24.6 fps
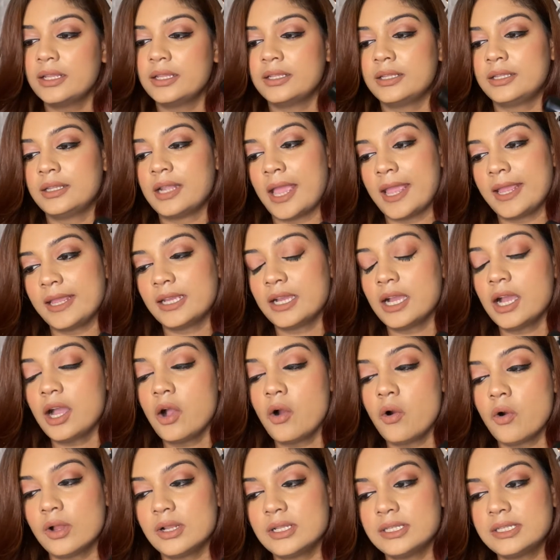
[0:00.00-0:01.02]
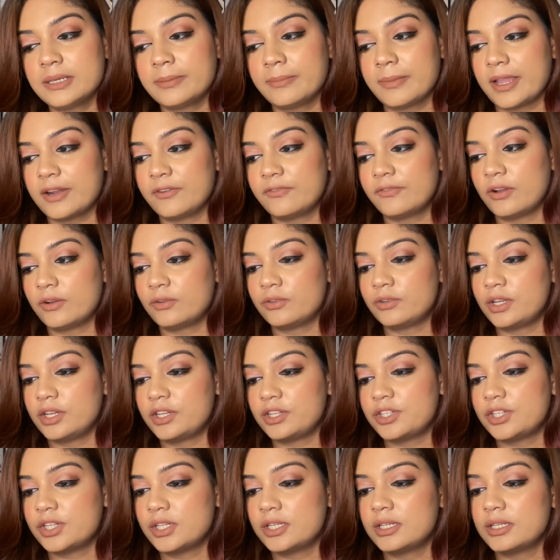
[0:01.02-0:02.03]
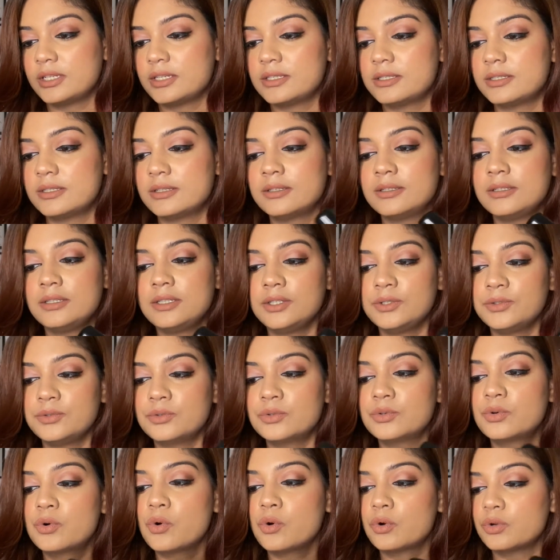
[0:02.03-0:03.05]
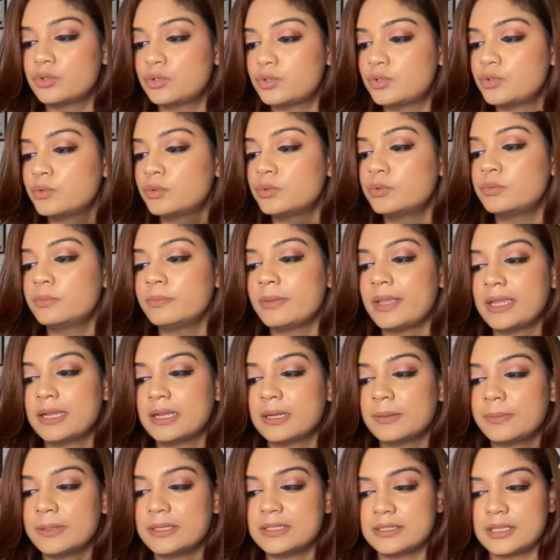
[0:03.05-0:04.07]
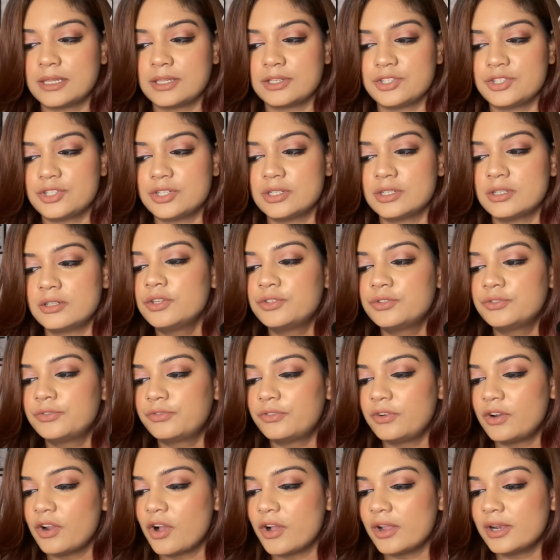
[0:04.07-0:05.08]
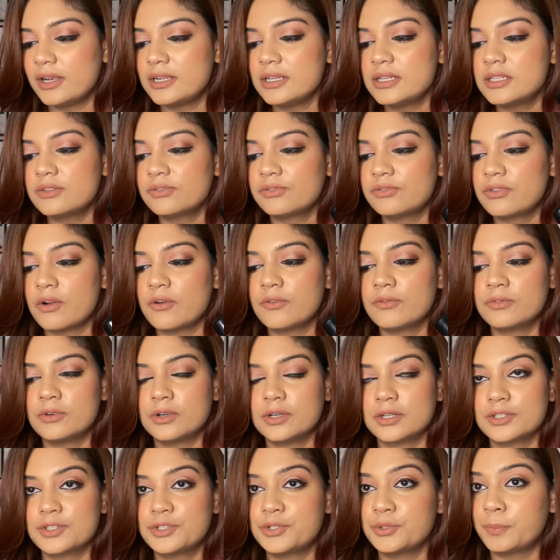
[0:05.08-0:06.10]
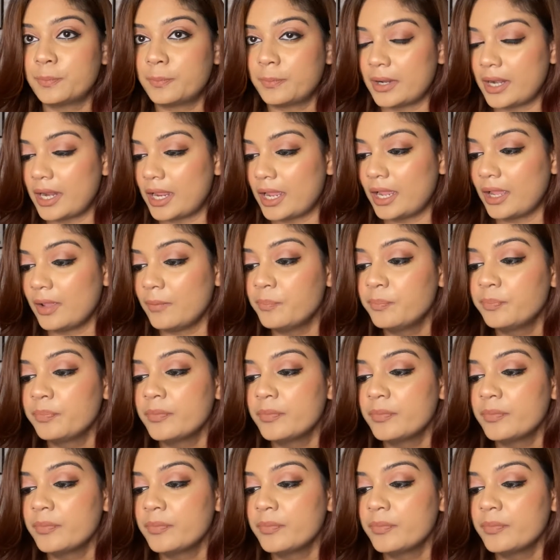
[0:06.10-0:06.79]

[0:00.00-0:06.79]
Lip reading: Nykaa All Day Matte Foundation is a new go-to makeup essential to flawless from work to play.